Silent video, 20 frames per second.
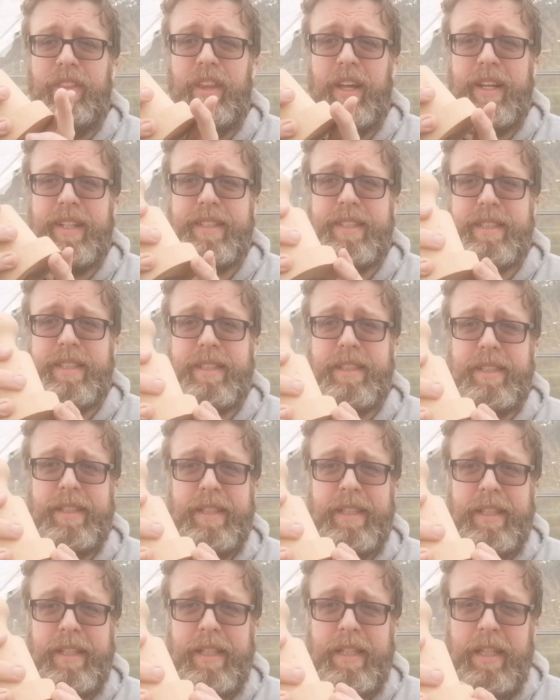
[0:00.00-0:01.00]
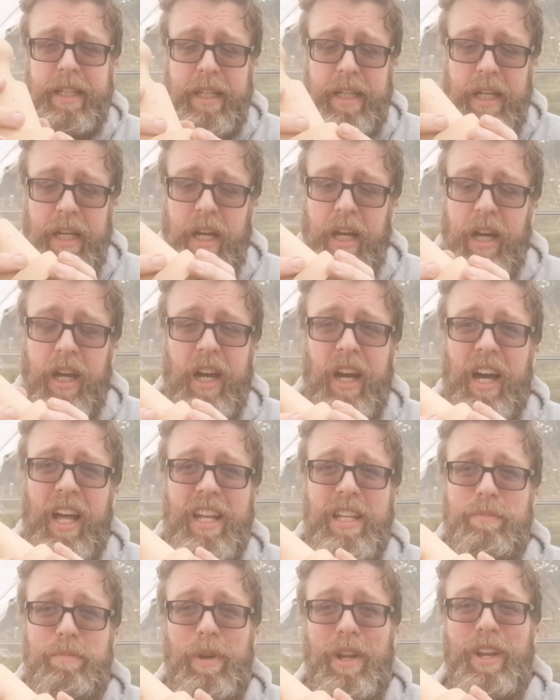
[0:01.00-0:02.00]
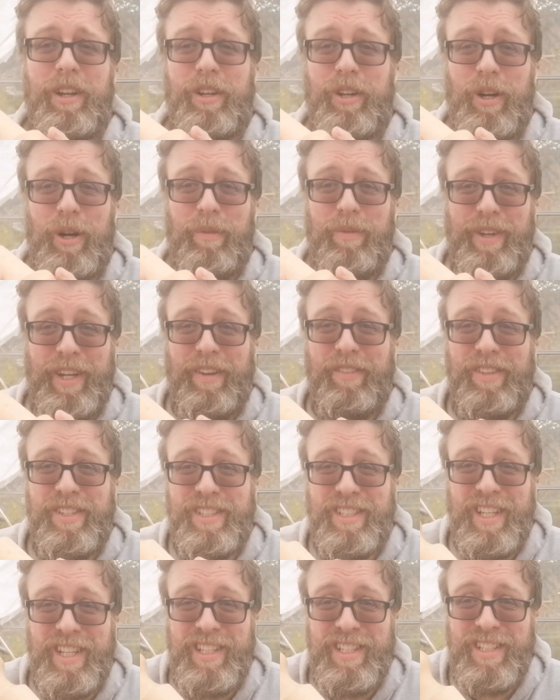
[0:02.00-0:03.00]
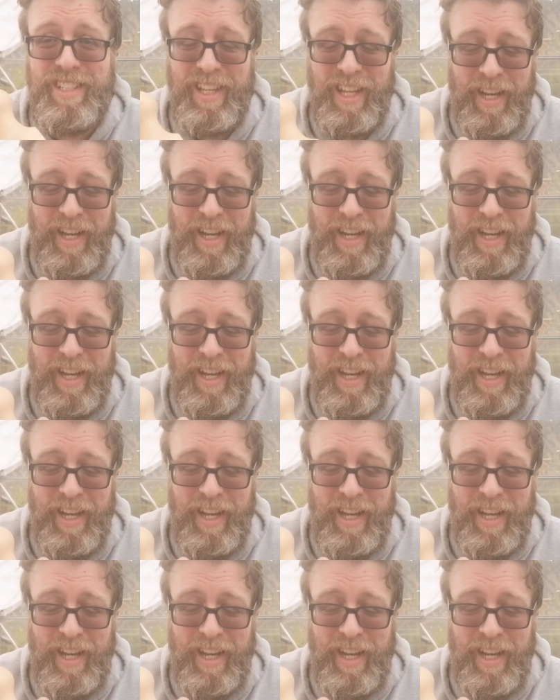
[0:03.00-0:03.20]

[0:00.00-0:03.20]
this and it's been covered ever since,